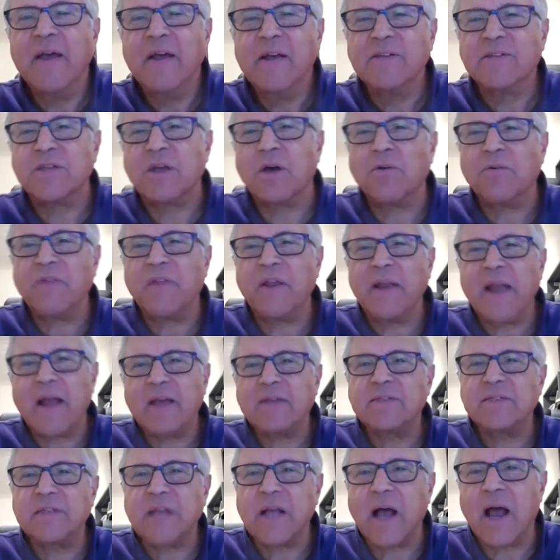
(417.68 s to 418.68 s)
So the
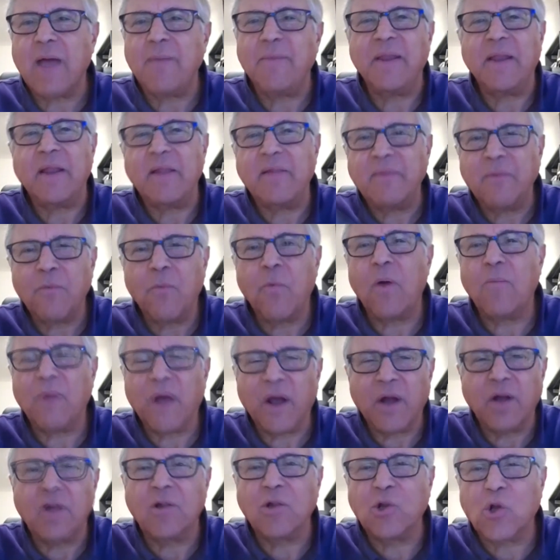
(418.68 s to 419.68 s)
next time, you when we're
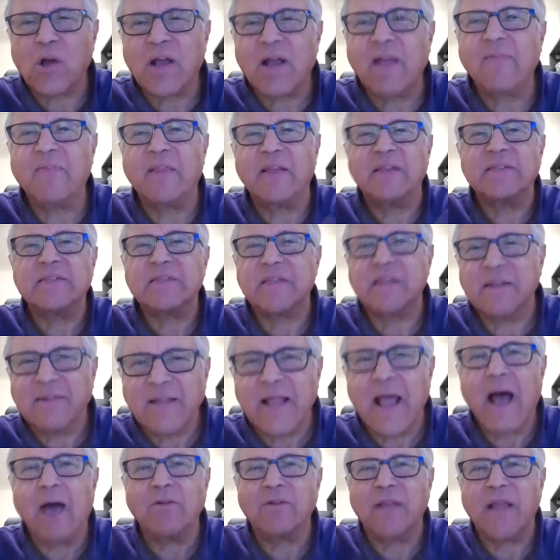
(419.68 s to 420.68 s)
going to look at this
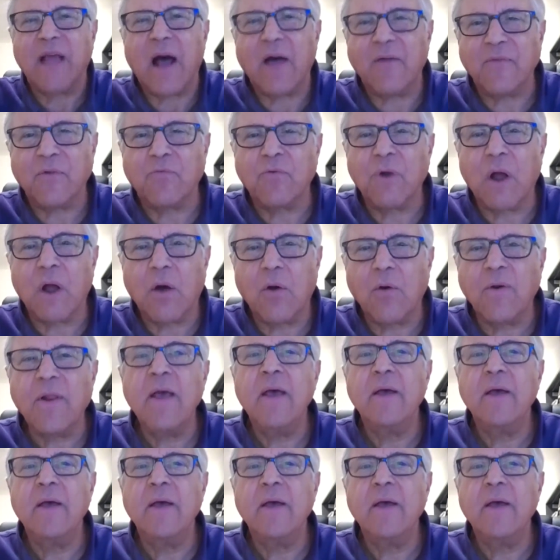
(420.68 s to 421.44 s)
now down the hmm. road,